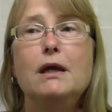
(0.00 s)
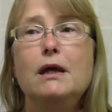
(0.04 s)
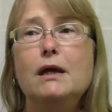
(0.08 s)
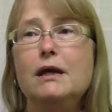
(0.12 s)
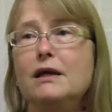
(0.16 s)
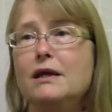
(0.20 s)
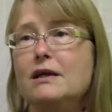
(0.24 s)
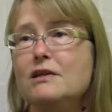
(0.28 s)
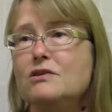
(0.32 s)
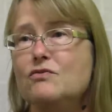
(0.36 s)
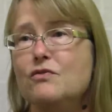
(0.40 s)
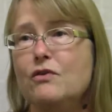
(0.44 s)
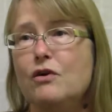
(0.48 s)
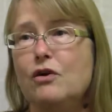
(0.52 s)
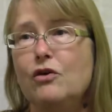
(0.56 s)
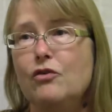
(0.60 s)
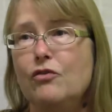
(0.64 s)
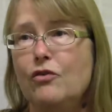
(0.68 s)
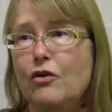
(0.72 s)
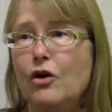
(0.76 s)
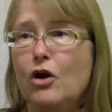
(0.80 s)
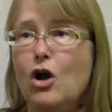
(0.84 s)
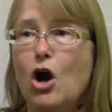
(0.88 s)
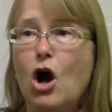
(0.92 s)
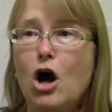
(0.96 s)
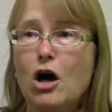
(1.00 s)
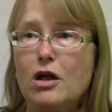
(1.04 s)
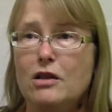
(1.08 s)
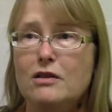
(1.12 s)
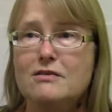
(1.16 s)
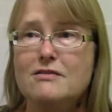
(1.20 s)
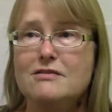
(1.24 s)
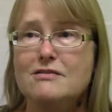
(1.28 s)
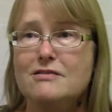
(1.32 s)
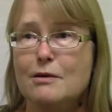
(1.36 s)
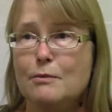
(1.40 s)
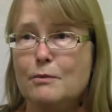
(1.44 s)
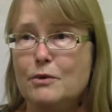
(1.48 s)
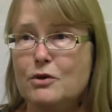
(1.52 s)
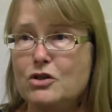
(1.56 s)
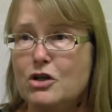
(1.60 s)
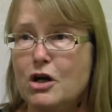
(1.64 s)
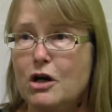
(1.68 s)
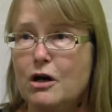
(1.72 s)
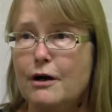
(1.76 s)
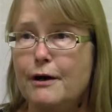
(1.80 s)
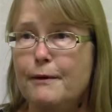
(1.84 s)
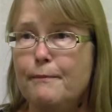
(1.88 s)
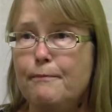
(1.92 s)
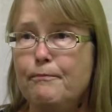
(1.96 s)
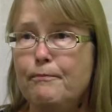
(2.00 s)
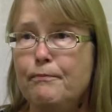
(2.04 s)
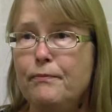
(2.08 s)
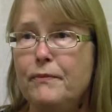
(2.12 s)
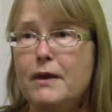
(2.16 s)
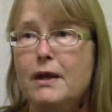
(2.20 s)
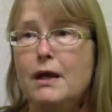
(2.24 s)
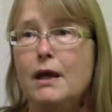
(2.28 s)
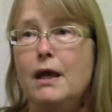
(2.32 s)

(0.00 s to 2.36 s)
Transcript: it gets very, very hot in the summertime.